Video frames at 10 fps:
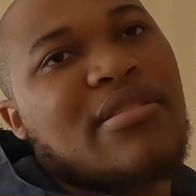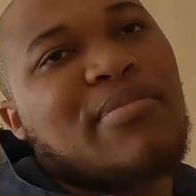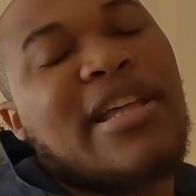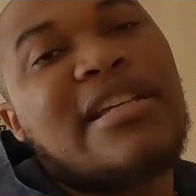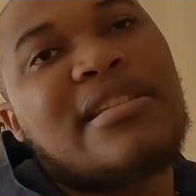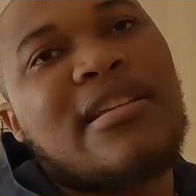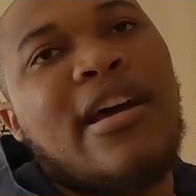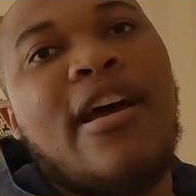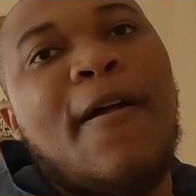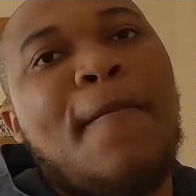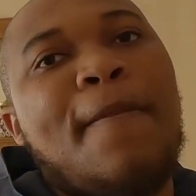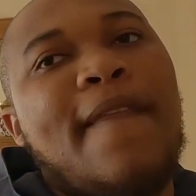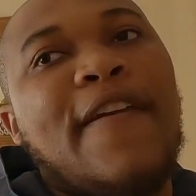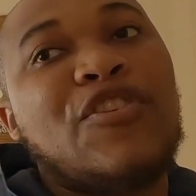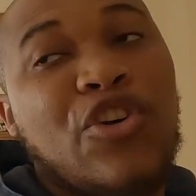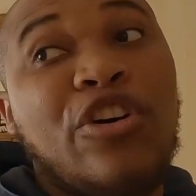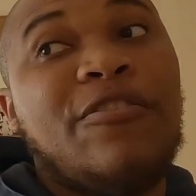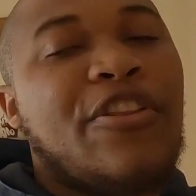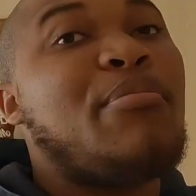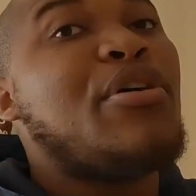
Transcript: this place, it's good for the